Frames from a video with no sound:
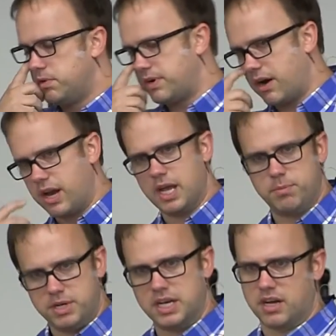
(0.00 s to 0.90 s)

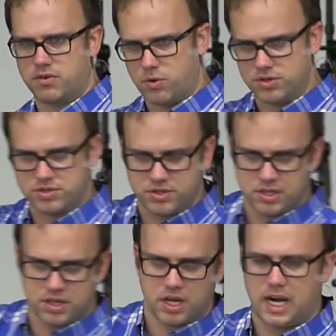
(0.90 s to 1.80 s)
Bavaria being, of course,
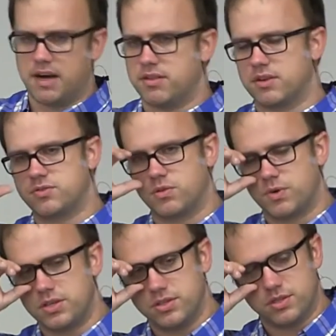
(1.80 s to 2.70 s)
the Gothic sort
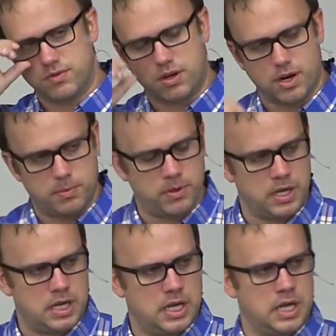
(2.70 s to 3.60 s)
of regions of Europe.
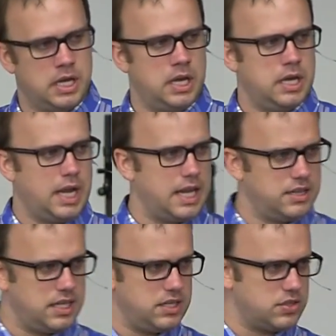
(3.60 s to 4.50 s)

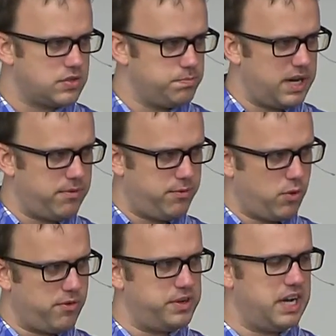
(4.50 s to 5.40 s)
And these about
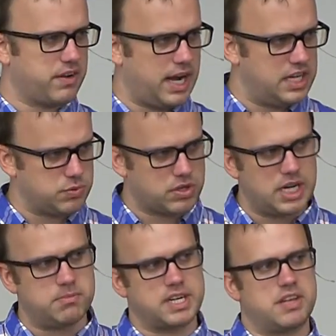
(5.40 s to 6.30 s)
4 or 5 guys would
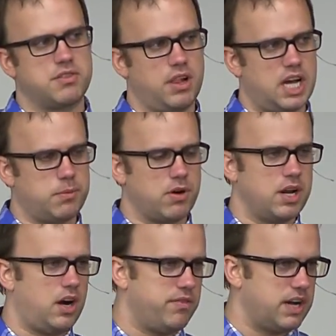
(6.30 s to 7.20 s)
come together in the
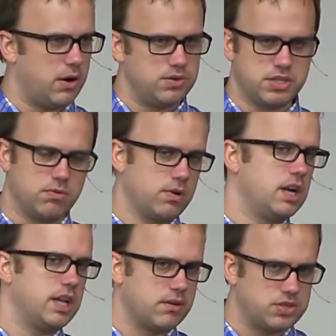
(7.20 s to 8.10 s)
library in off hours. They'd
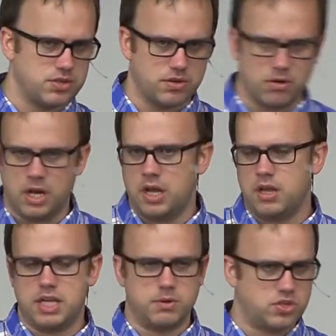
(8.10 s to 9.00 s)
read literature,
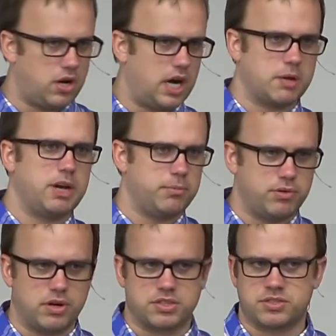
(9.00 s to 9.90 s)
they would talk
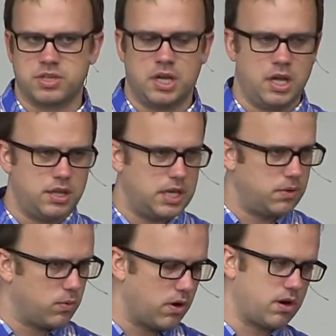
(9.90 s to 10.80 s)
about books,
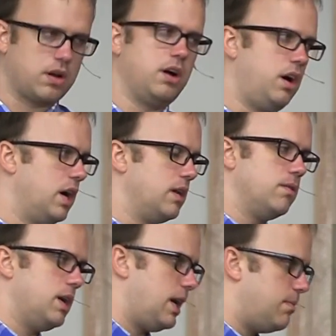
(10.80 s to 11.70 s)
they would work
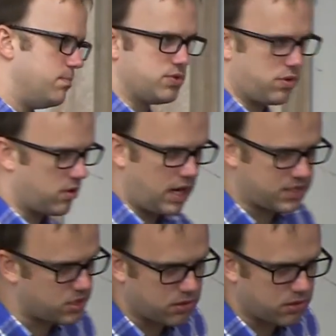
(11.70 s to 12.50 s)
on sort of their